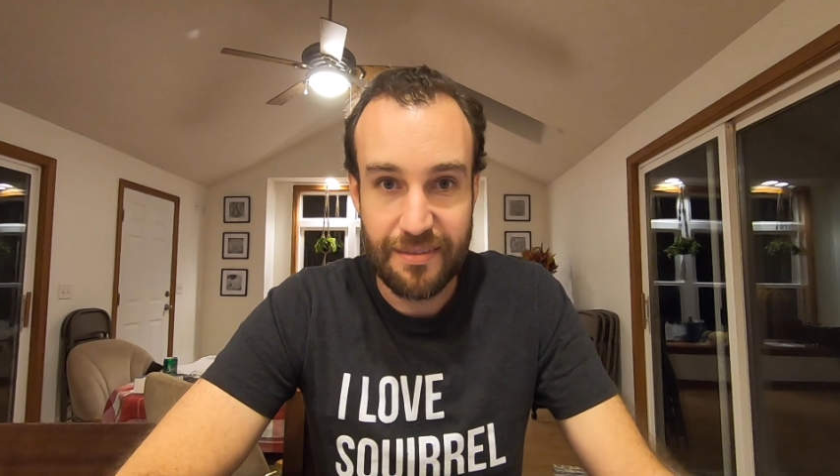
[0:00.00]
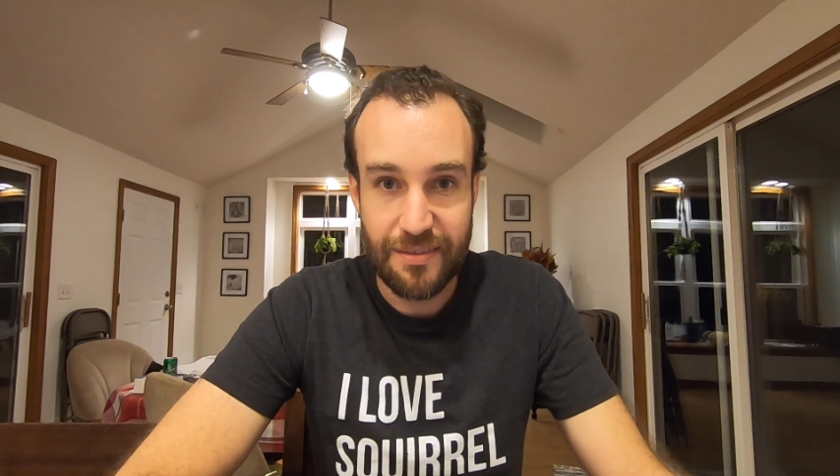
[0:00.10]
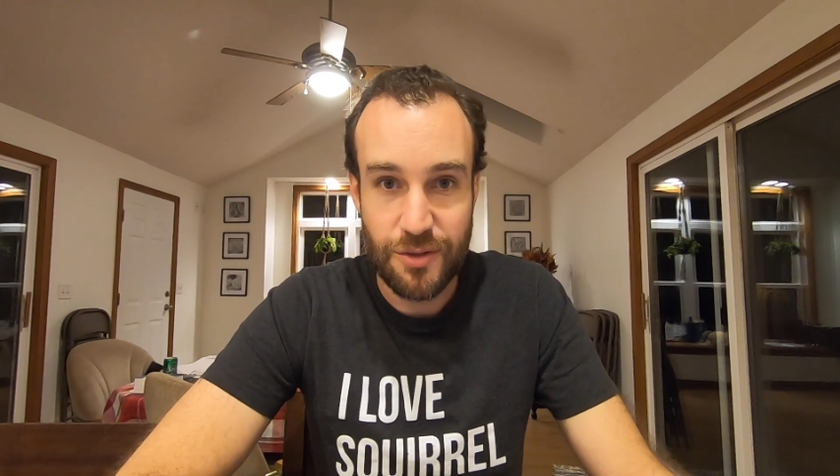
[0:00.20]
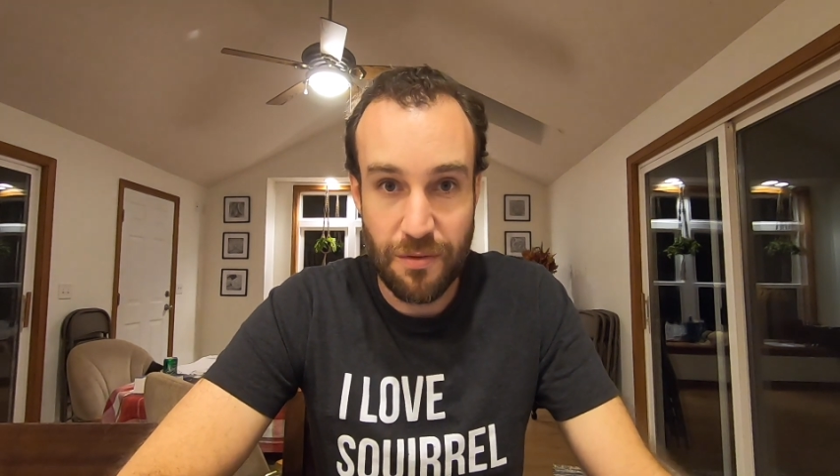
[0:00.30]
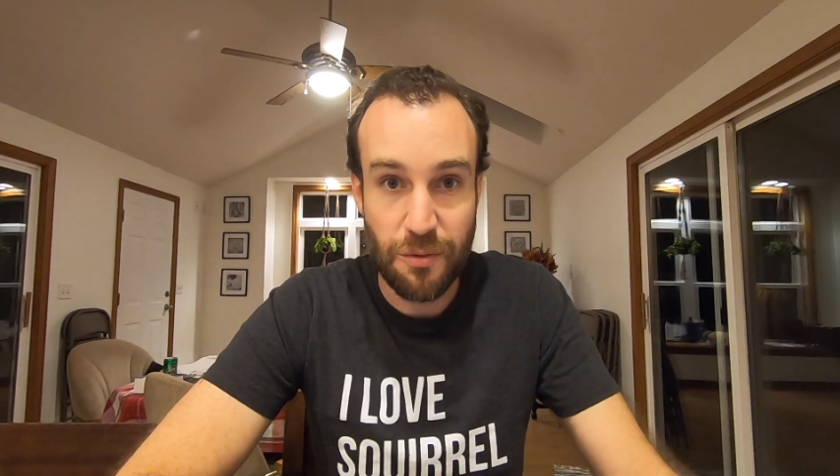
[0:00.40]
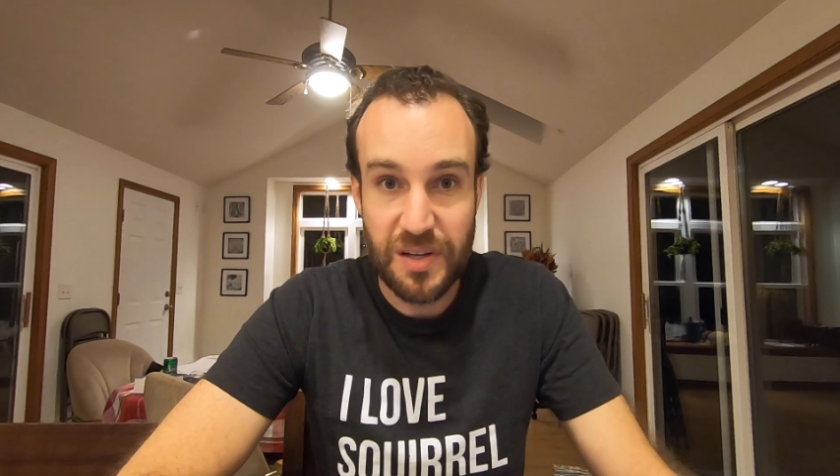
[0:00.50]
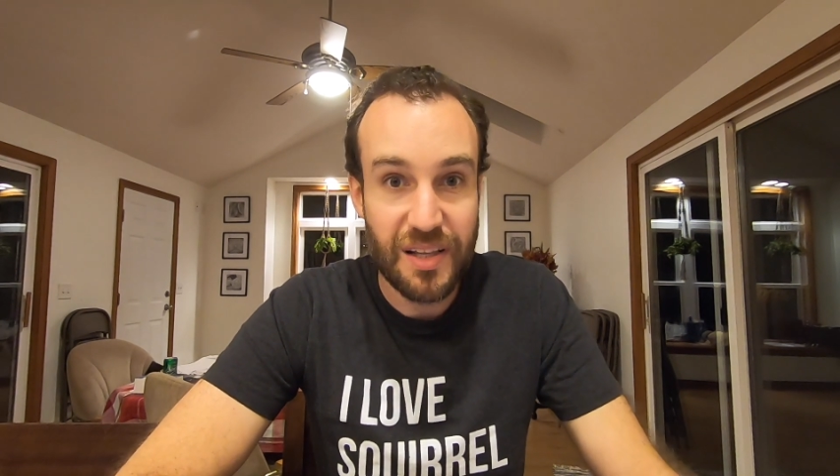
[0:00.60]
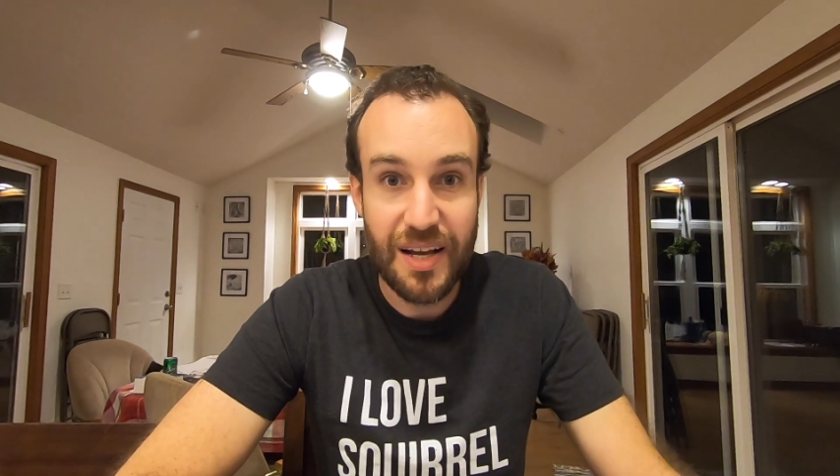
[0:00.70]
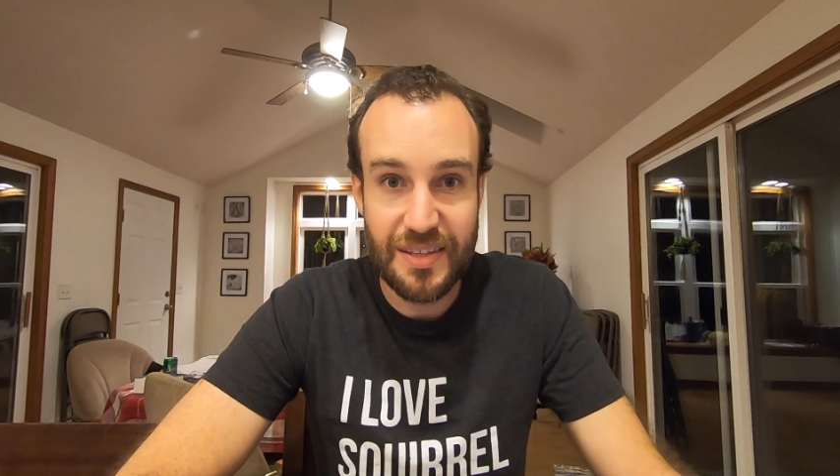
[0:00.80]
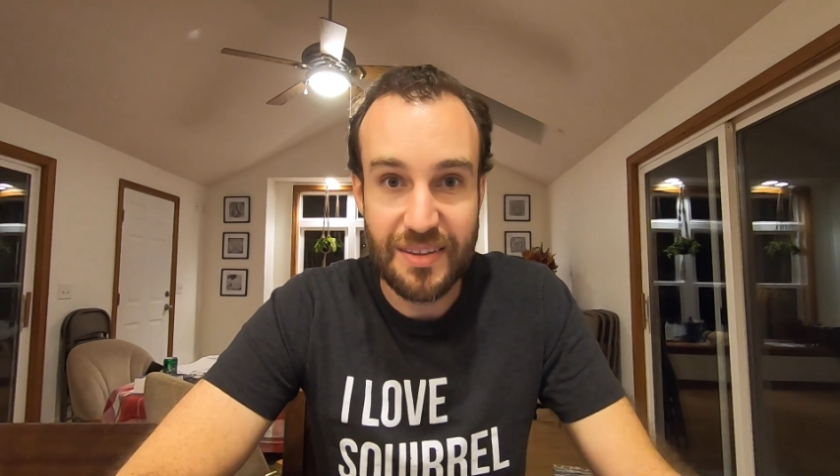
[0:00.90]
Did you ever
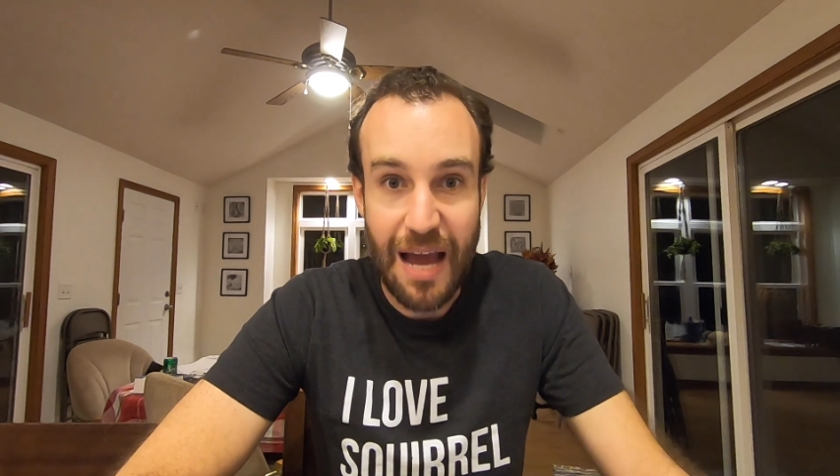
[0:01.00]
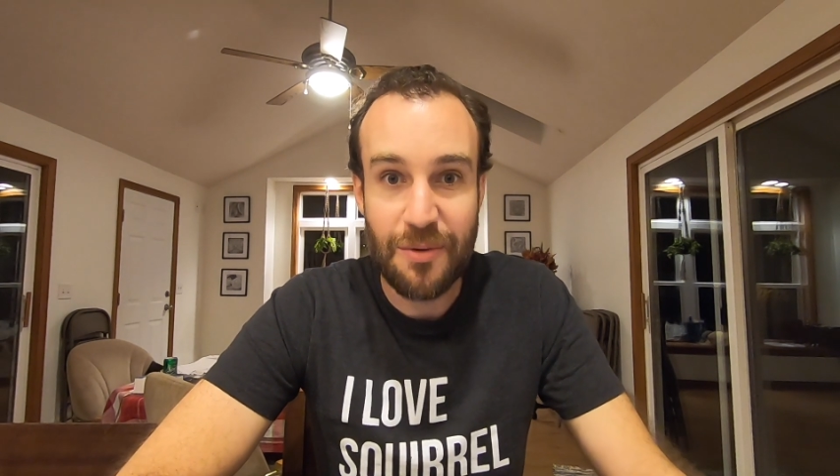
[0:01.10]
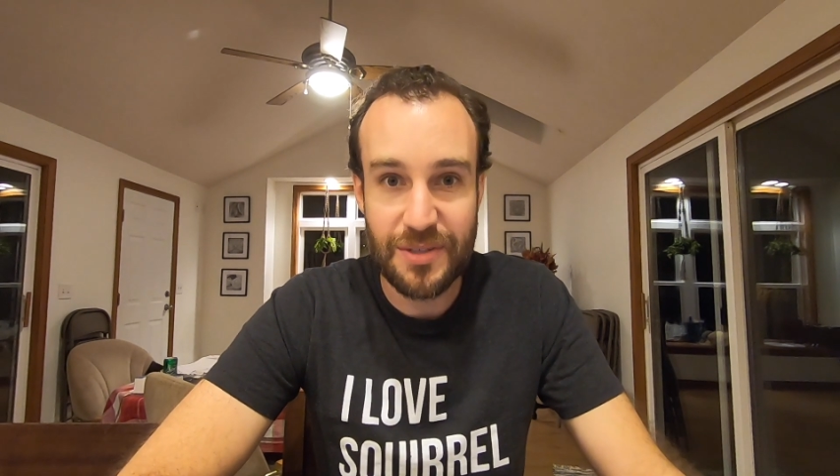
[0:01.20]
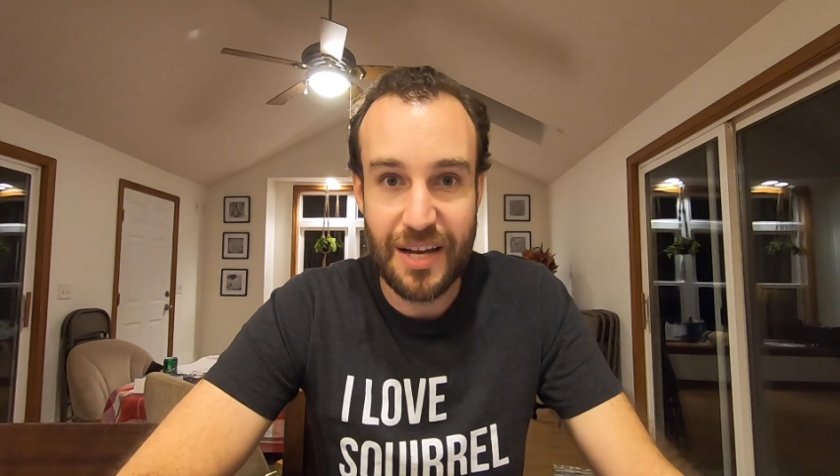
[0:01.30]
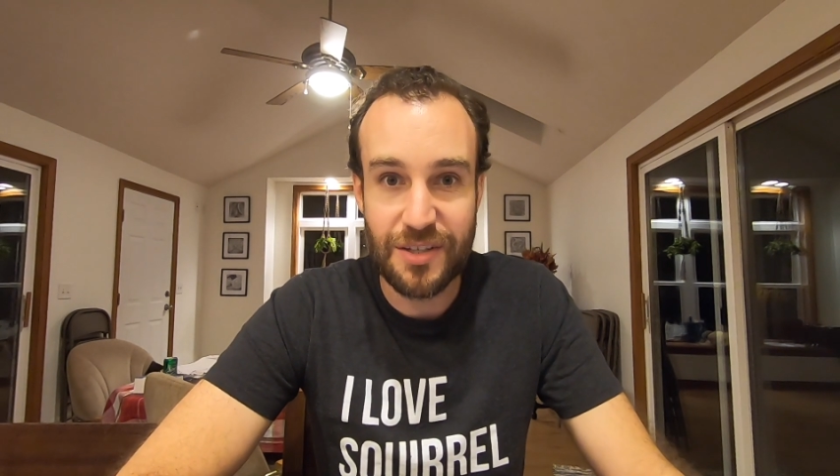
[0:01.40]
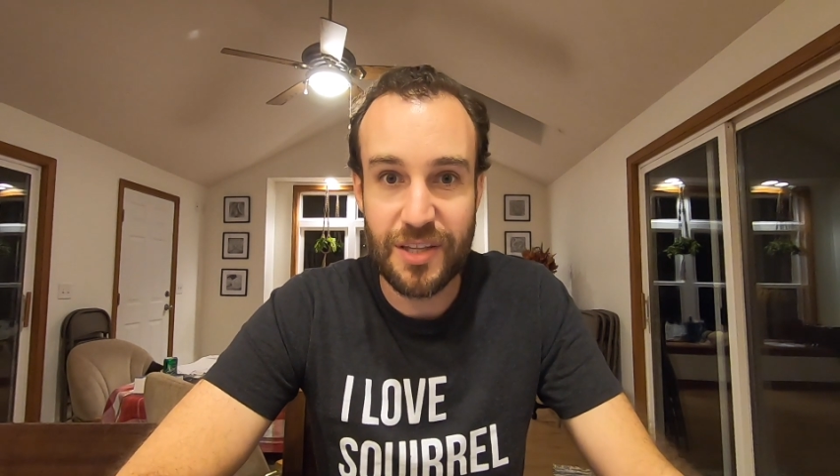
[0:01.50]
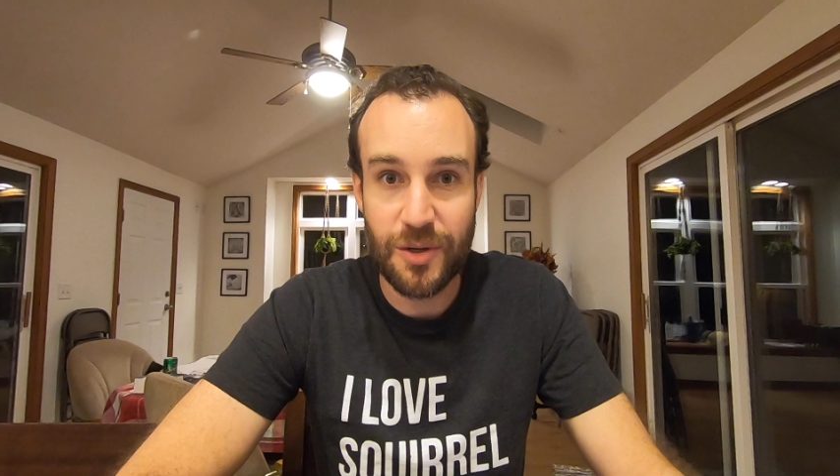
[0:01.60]
realize that that was actually